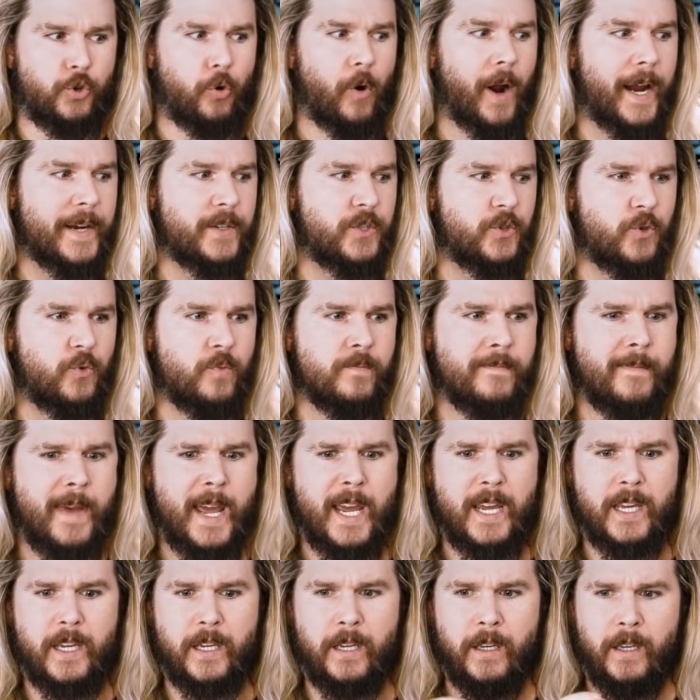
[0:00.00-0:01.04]
Try to
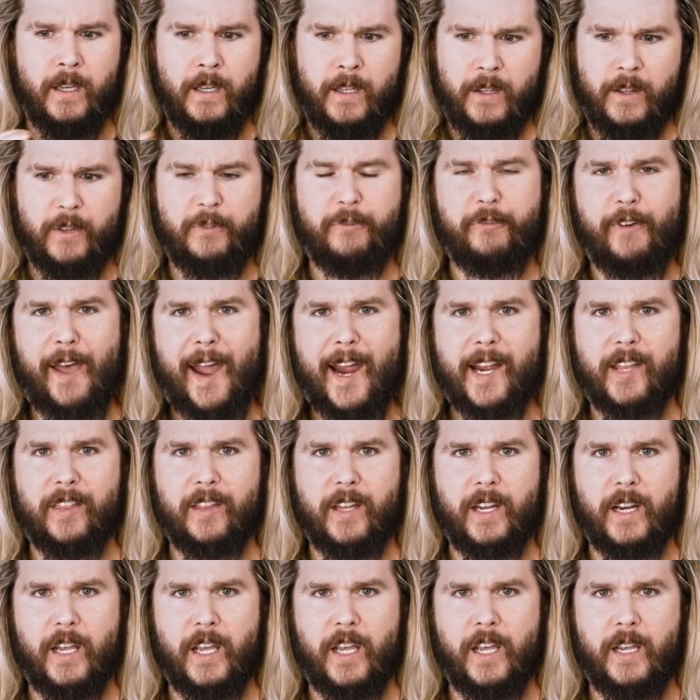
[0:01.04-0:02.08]
make the fact
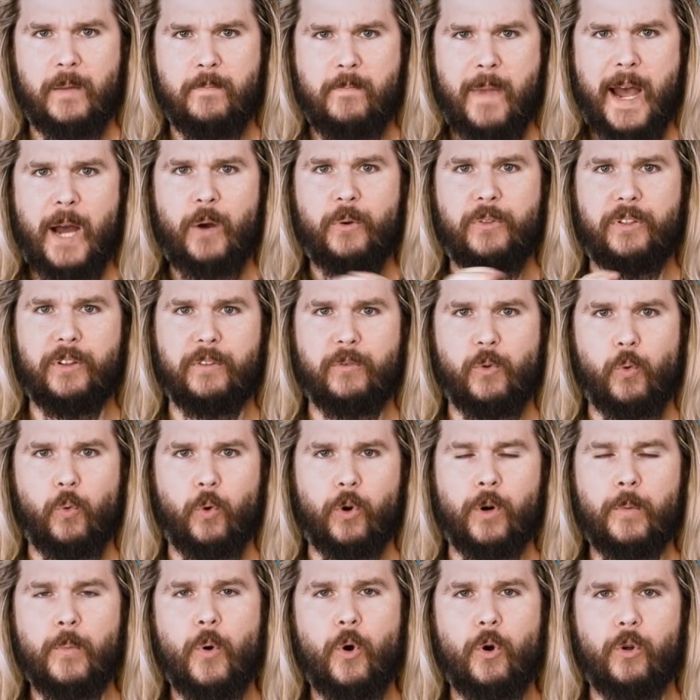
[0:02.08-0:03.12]
that a mouth of a
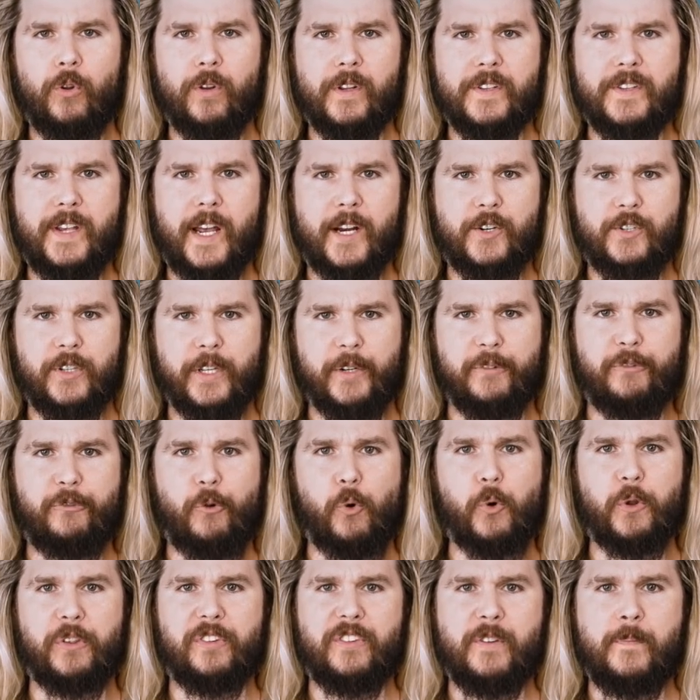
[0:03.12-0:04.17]
wormhole is actually a
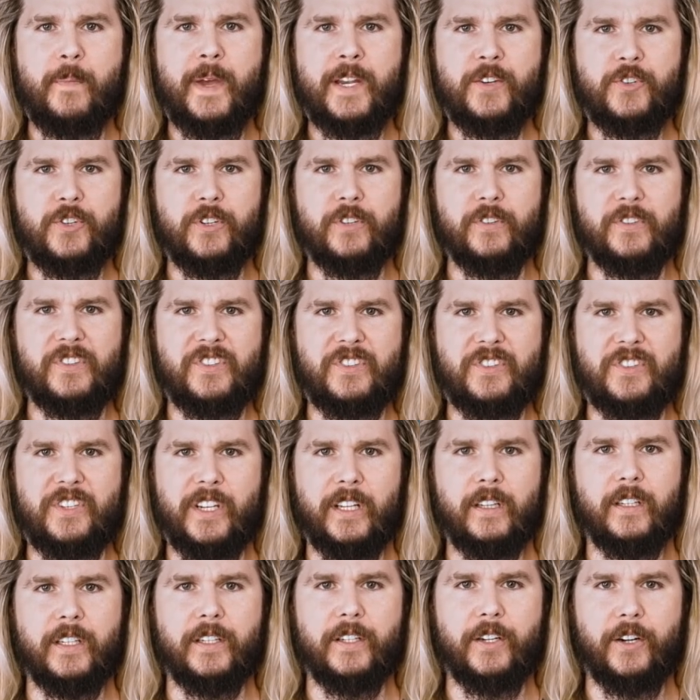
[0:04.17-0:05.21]
fourth dimensional
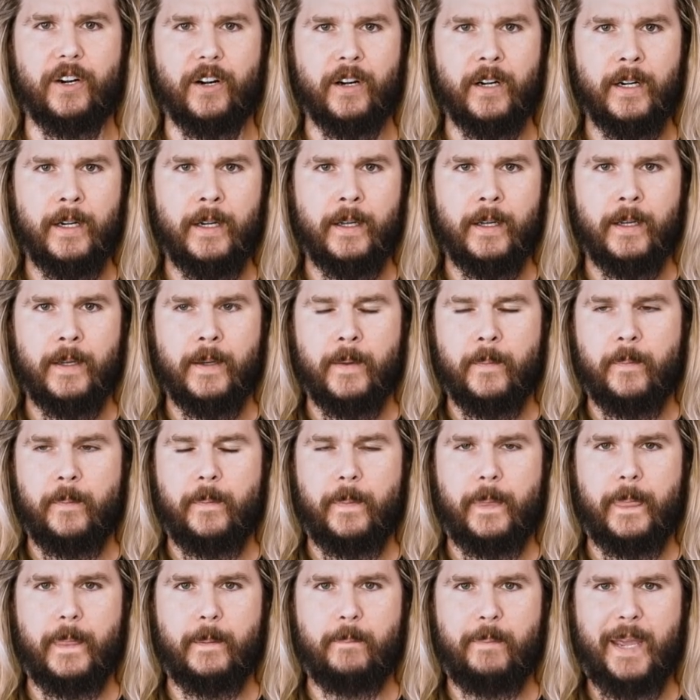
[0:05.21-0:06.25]
cylinder,
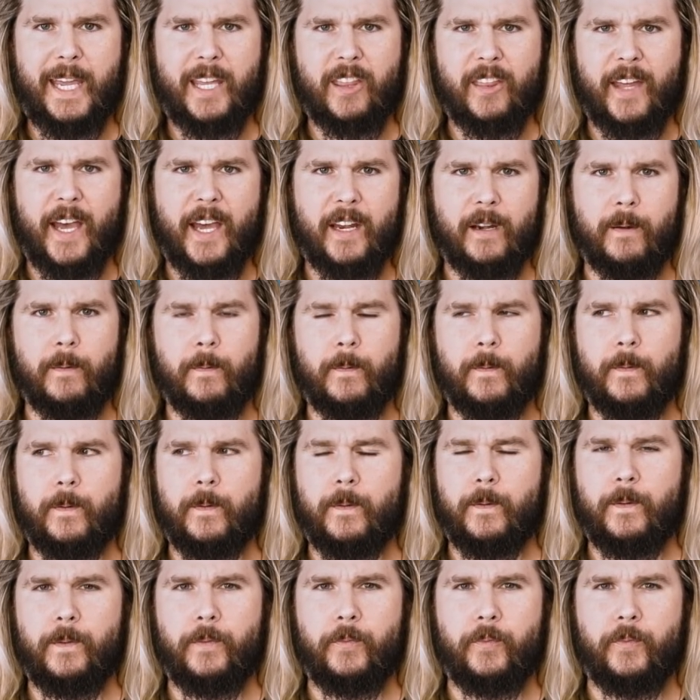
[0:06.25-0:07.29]
make that,
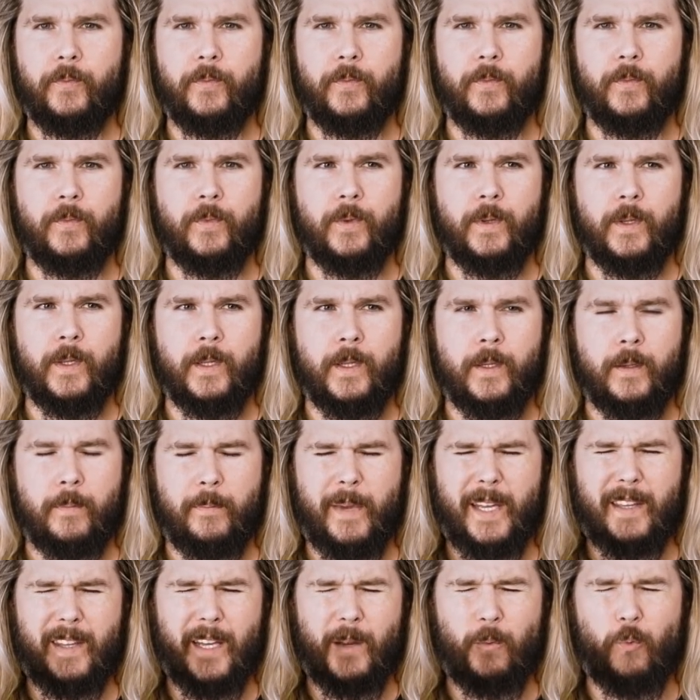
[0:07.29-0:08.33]

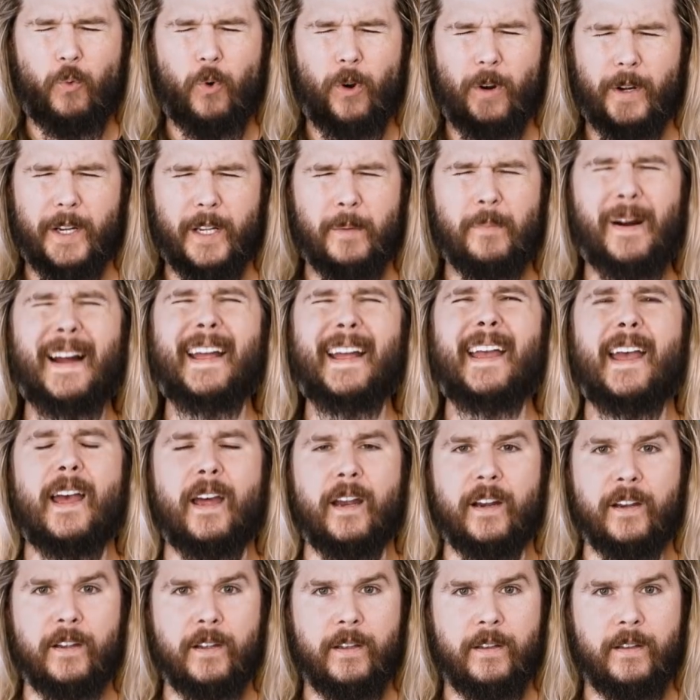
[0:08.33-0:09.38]
make that work in my
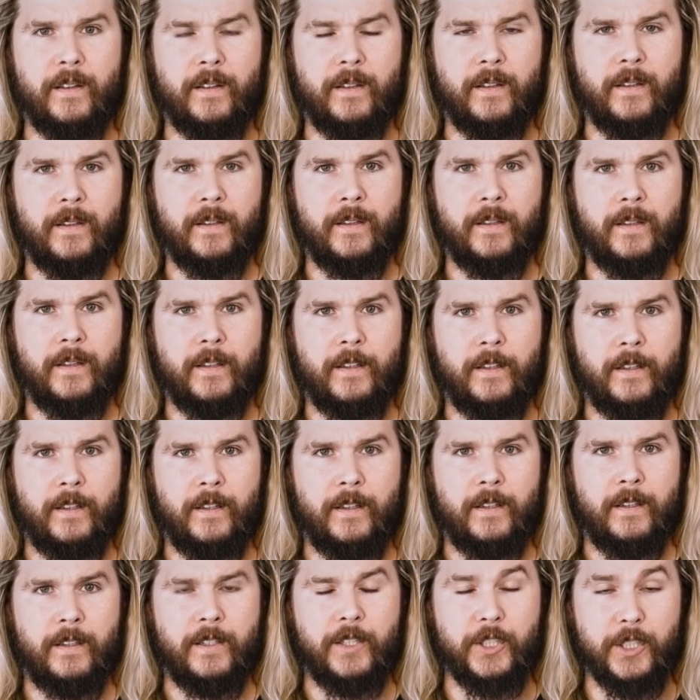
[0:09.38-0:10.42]
head.
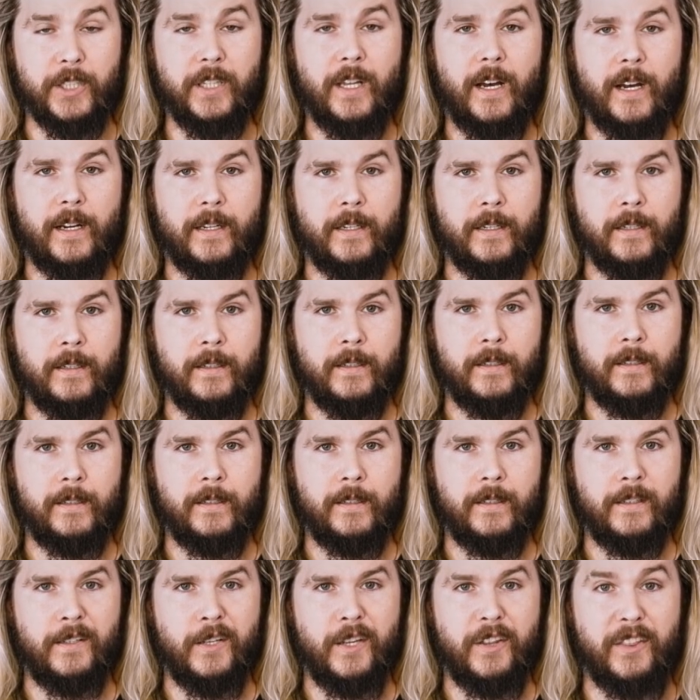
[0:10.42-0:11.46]
Good luck.
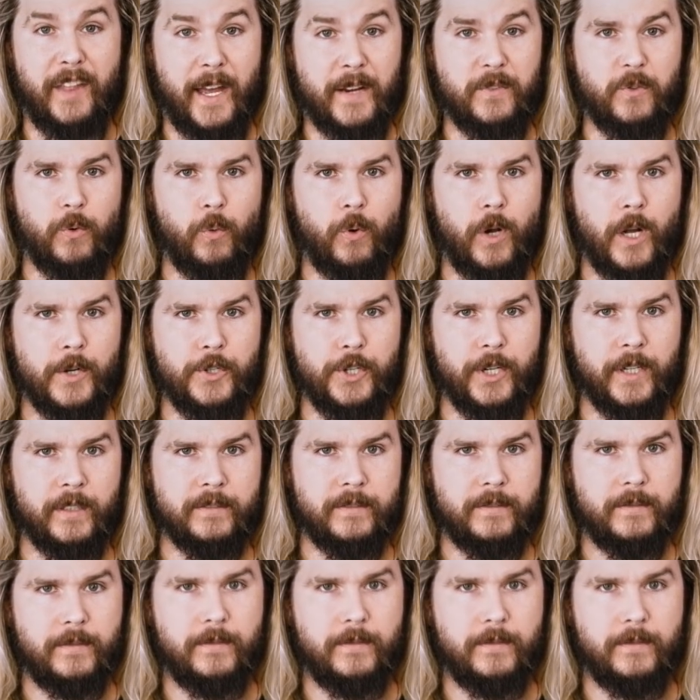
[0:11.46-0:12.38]
Thanks for watching.